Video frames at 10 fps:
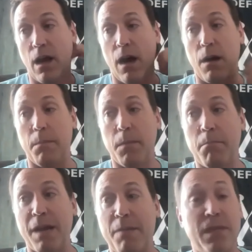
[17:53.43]

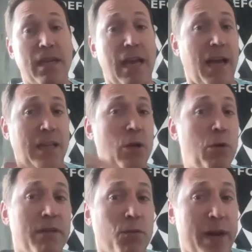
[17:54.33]
might be a
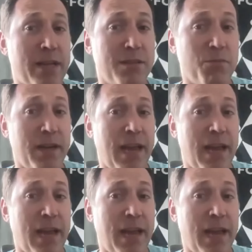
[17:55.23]
low-level ransomware